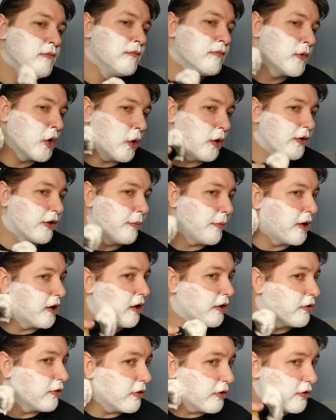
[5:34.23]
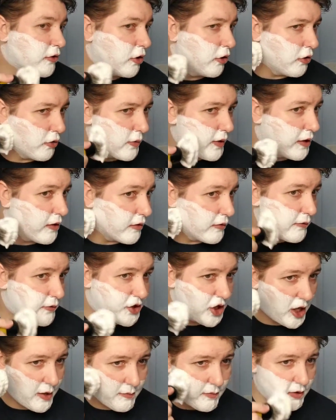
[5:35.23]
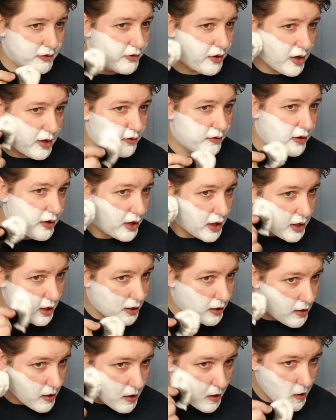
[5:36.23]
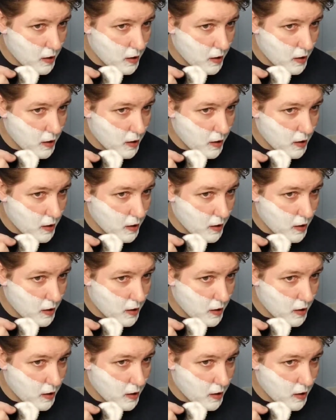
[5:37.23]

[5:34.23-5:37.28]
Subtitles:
Of course, I might also just go the route of Chambers has a